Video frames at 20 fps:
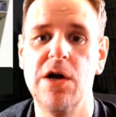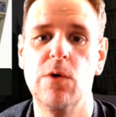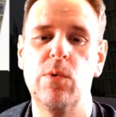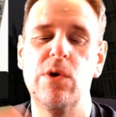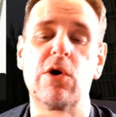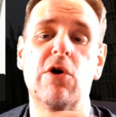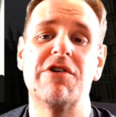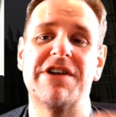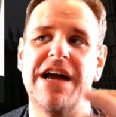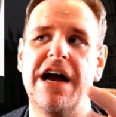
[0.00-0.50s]

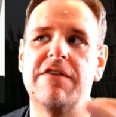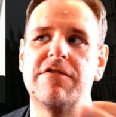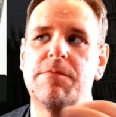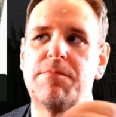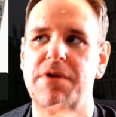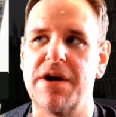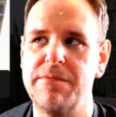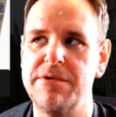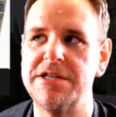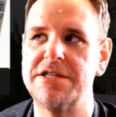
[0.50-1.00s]
We already have a
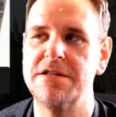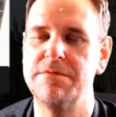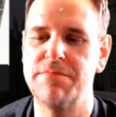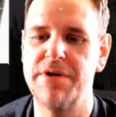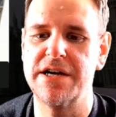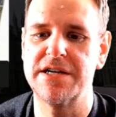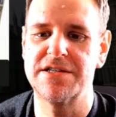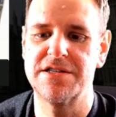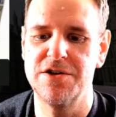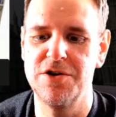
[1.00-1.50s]
Prime Minister that
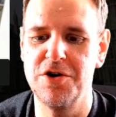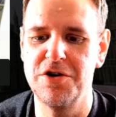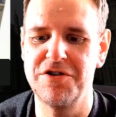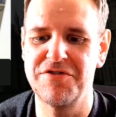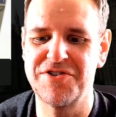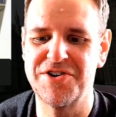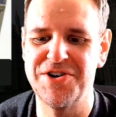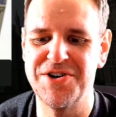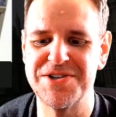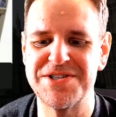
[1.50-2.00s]
breaks the law,
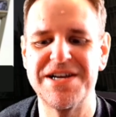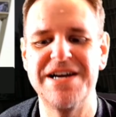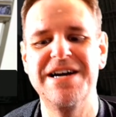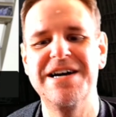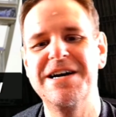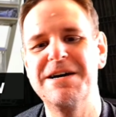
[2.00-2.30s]
of course,